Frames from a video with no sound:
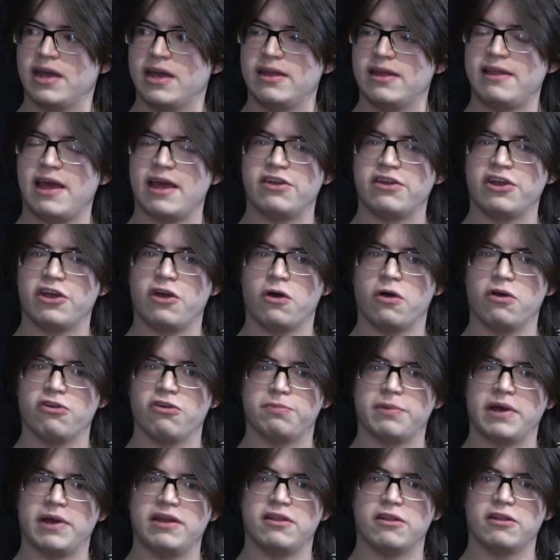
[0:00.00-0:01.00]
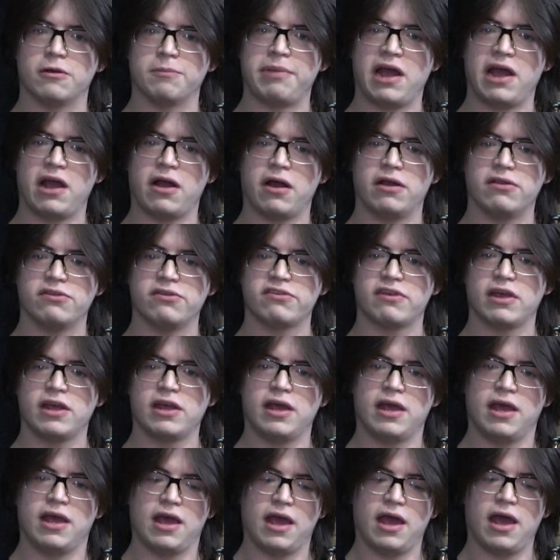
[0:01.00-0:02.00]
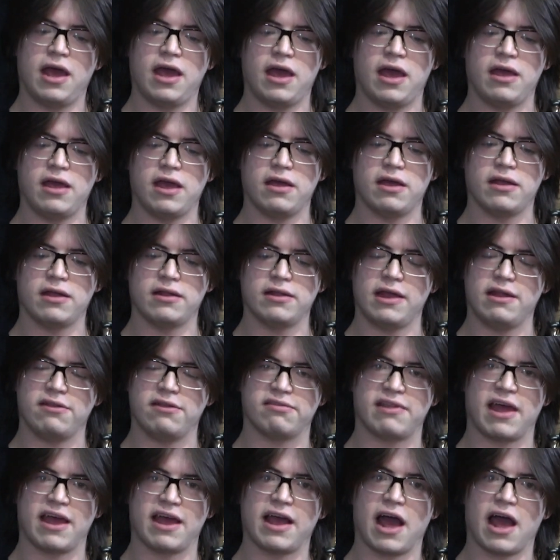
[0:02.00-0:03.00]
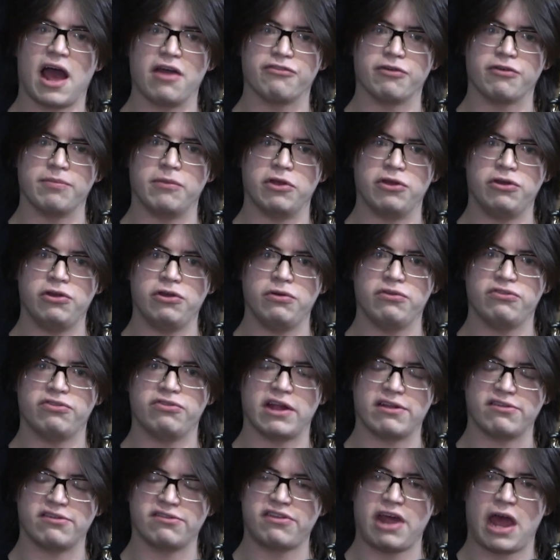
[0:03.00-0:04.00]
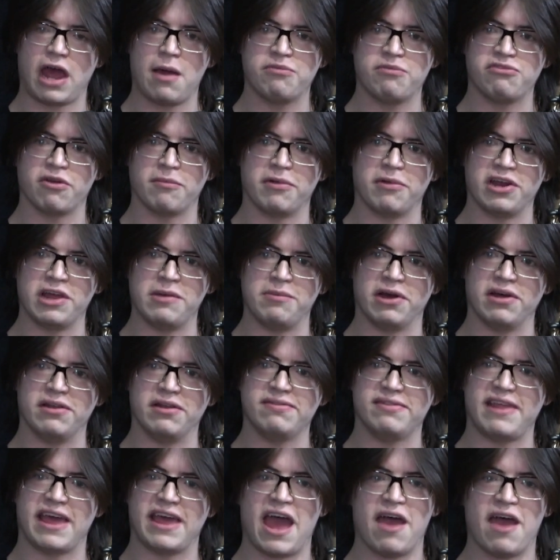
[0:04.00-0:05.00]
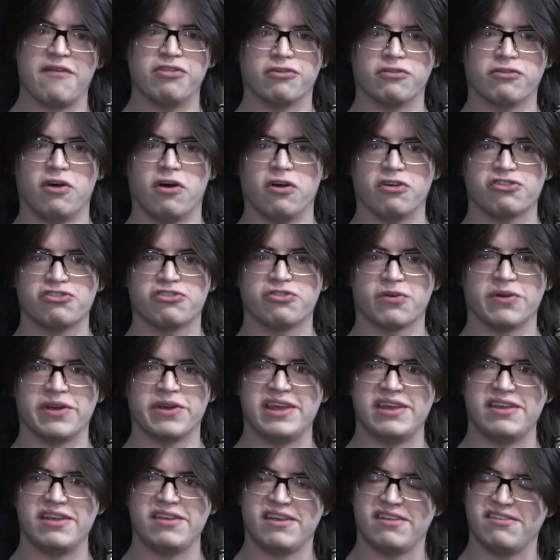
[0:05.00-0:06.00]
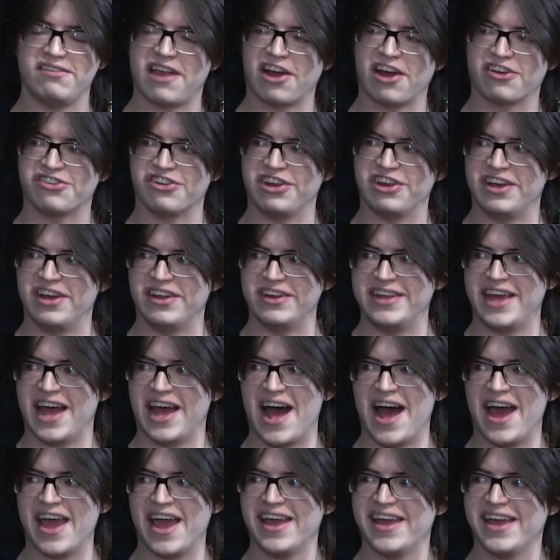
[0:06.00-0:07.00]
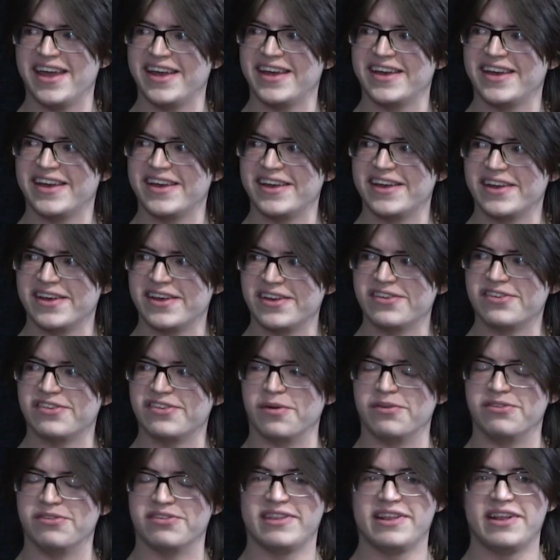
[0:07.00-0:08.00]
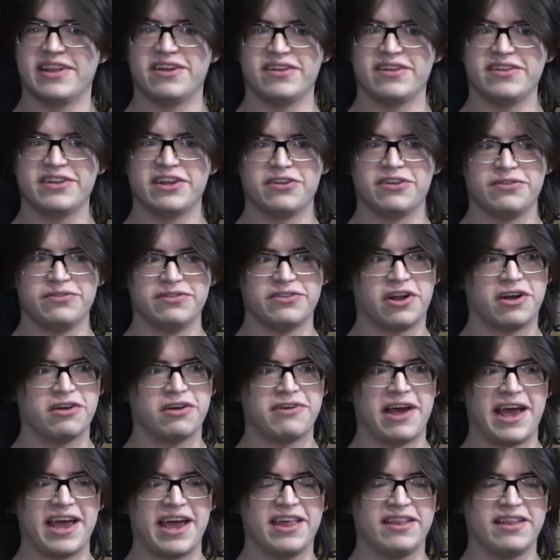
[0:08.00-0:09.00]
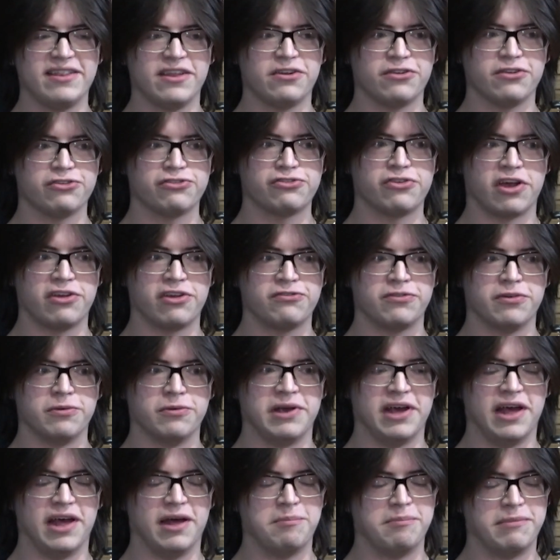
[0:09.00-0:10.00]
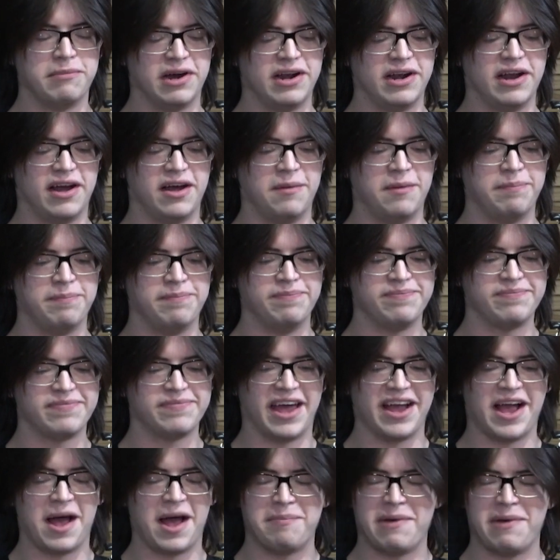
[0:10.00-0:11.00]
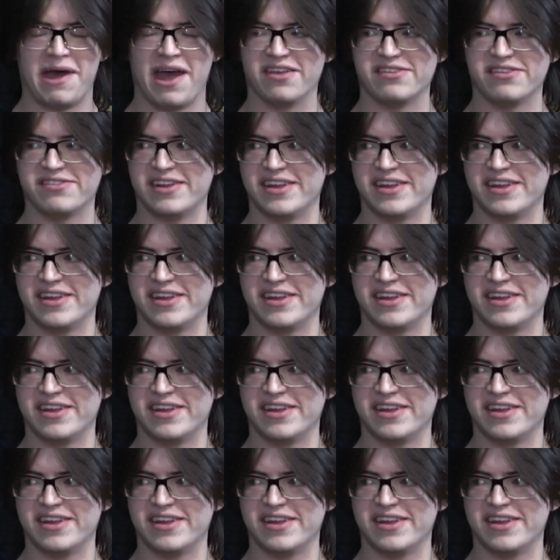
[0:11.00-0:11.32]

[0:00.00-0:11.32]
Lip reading: They had to go explain to their parents, hey, it's that guy from the news that stabbed somebody, but they had the wrong story. He's actually a good guy. So it was a little nerve-wracking, a little stressful, but I got past it.